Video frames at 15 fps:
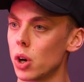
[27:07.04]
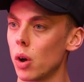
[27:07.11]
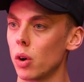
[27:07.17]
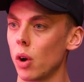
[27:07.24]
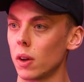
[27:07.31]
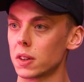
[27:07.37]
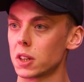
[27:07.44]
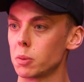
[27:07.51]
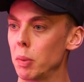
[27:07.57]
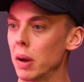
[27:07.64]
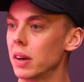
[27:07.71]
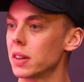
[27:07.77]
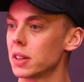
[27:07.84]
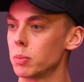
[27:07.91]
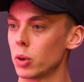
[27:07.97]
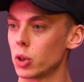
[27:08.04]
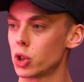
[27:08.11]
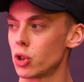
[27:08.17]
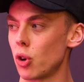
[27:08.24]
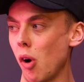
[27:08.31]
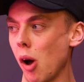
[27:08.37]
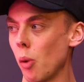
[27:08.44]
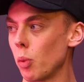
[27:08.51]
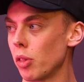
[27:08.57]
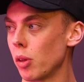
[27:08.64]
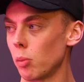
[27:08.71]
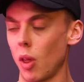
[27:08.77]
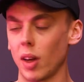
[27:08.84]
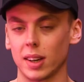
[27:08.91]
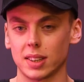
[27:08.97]
not spend as much time with
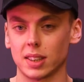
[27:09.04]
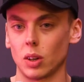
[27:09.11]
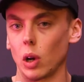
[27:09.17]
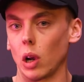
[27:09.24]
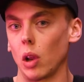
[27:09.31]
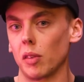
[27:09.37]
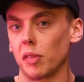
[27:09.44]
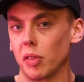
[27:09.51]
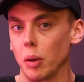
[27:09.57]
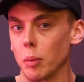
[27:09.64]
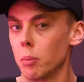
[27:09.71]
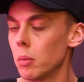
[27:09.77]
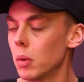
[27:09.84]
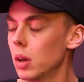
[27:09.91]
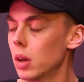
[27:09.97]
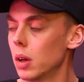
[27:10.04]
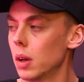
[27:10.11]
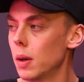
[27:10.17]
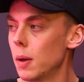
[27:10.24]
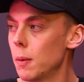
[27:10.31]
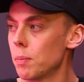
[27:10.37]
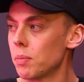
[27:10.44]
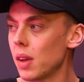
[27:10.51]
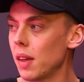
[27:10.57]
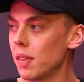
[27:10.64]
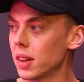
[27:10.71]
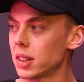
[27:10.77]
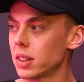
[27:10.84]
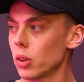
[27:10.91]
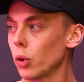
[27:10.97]
them. Like, I still love them, and
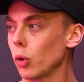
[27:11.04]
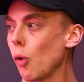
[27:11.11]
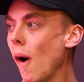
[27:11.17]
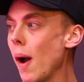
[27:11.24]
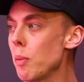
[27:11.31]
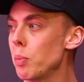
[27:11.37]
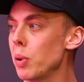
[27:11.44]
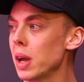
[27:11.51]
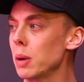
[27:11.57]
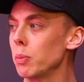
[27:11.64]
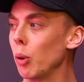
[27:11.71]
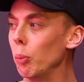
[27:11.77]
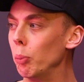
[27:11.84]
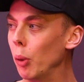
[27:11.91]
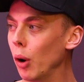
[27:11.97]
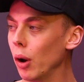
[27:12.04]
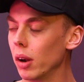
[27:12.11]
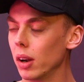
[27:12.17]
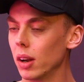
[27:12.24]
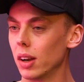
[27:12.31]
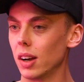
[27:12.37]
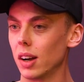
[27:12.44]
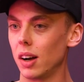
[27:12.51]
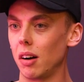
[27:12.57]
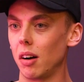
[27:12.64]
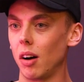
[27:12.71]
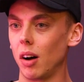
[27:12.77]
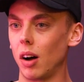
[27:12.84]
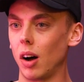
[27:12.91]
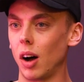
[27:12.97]
they're still great people, but
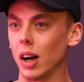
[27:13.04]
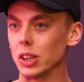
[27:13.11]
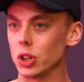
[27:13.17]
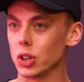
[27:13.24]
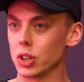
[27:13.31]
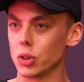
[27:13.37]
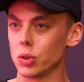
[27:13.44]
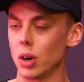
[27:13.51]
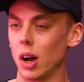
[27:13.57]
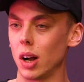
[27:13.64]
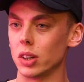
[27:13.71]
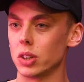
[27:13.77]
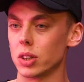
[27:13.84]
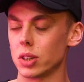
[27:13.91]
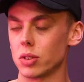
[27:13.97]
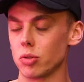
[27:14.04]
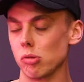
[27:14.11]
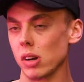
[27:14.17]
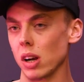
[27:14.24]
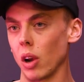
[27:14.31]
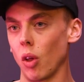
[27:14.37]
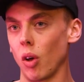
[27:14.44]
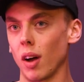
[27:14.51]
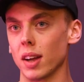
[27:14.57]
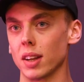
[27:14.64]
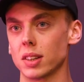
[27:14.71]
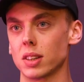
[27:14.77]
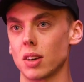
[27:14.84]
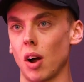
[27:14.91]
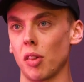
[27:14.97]
I just
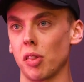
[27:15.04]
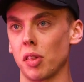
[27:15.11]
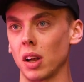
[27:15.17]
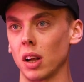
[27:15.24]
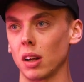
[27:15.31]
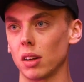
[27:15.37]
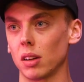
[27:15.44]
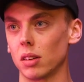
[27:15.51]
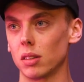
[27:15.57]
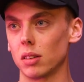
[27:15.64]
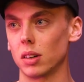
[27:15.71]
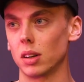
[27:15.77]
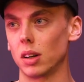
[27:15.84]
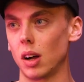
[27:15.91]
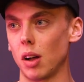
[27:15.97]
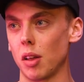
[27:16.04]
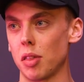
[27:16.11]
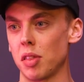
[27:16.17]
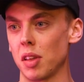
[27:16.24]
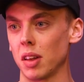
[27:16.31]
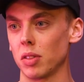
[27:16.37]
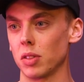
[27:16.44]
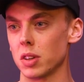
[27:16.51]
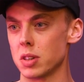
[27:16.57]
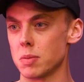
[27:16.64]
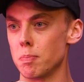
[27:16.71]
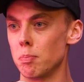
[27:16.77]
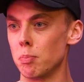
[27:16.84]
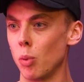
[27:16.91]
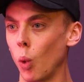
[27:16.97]
realised I think there's
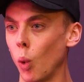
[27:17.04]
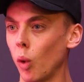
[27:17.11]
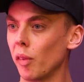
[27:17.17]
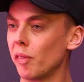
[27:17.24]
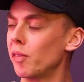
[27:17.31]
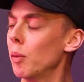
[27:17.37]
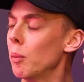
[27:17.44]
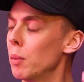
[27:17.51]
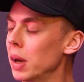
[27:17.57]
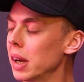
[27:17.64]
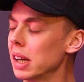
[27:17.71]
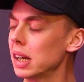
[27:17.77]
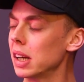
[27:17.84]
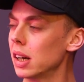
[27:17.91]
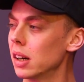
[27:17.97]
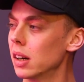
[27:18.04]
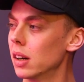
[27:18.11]
more for me,